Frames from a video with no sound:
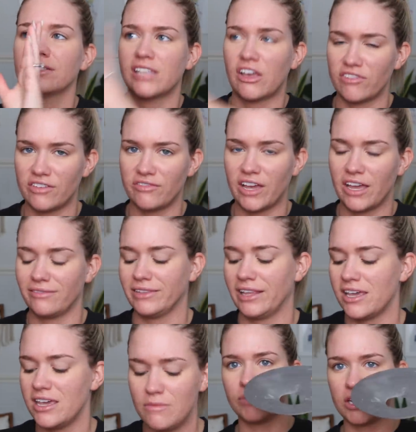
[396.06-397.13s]
75
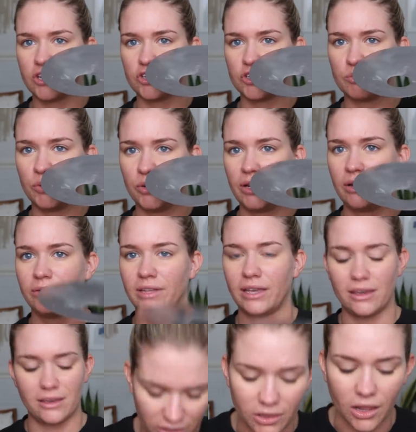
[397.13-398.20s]
light, but I just put out
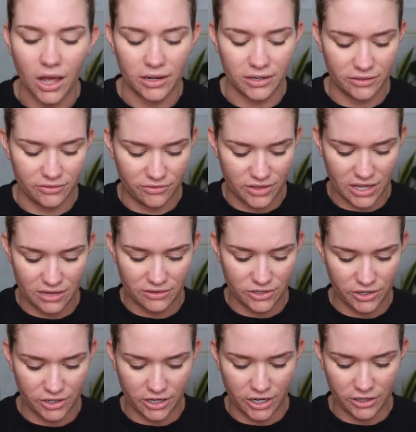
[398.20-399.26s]
like a lot of that
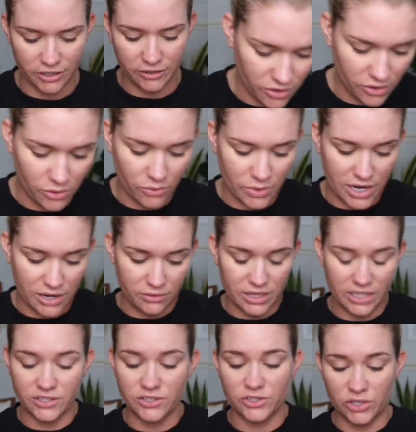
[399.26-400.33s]
dark color. Oh wow,
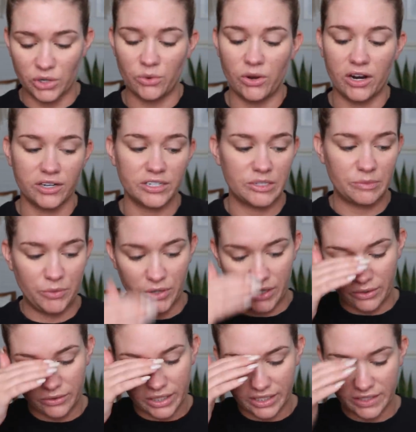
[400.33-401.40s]
that's so hard to put
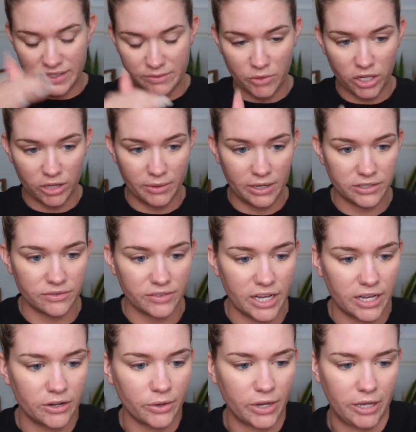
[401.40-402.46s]
out like a small amount of
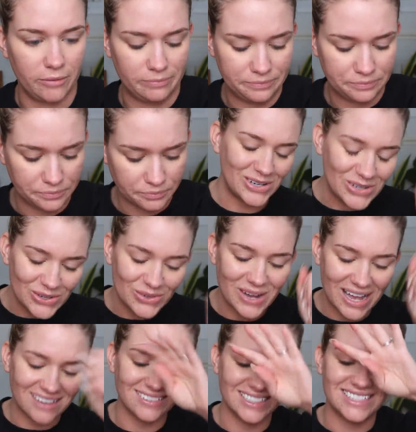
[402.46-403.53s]
that. Okay. Oh
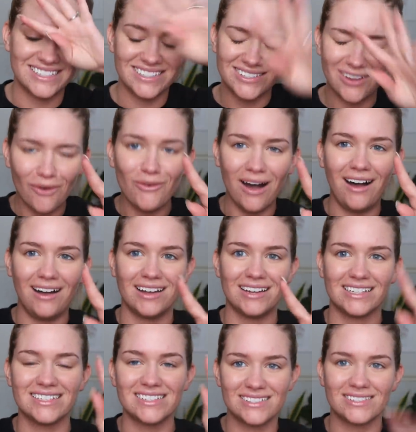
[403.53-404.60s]
wow, it's so
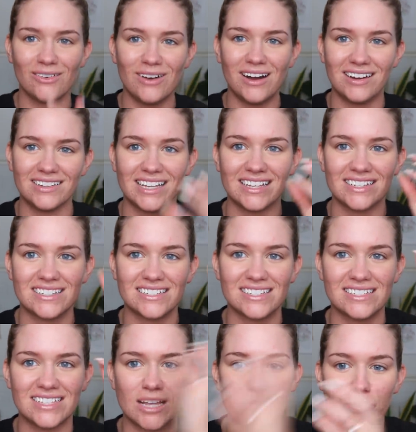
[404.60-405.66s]
odd. It's so odd. Like it
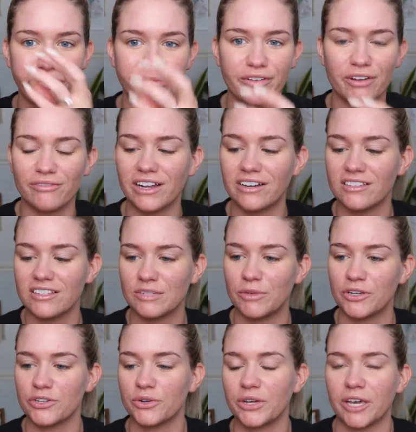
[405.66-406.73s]
just is like right on the
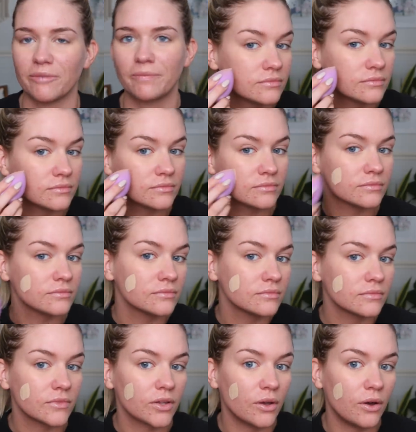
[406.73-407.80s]
sponge. Okay.
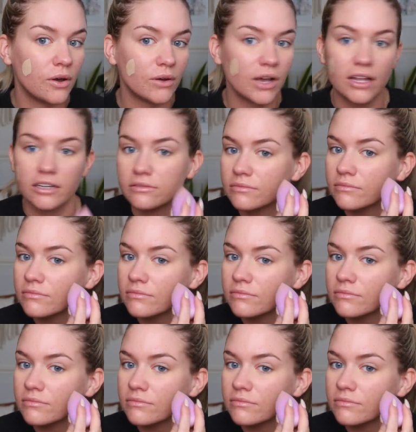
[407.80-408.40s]
Oh God.